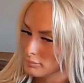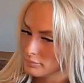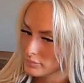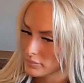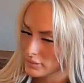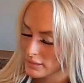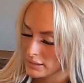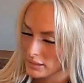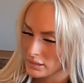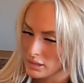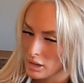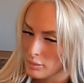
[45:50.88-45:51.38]

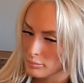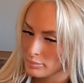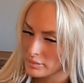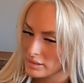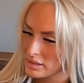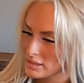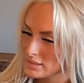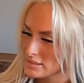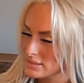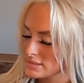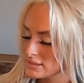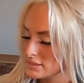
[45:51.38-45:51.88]
like
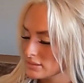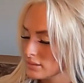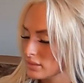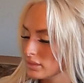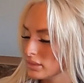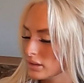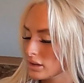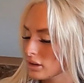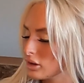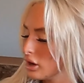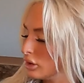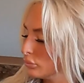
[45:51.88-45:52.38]
companies that
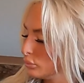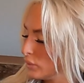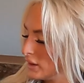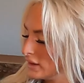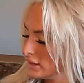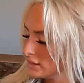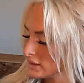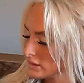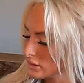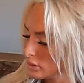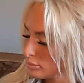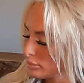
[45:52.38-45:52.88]
they're called
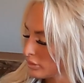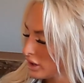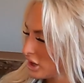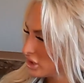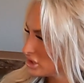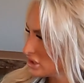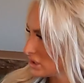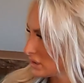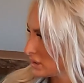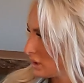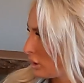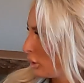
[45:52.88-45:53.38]
Whitetail
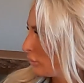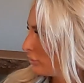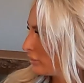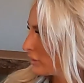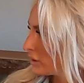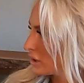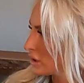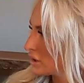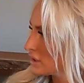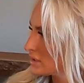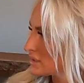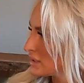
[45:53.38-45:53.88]
Project Outfitters,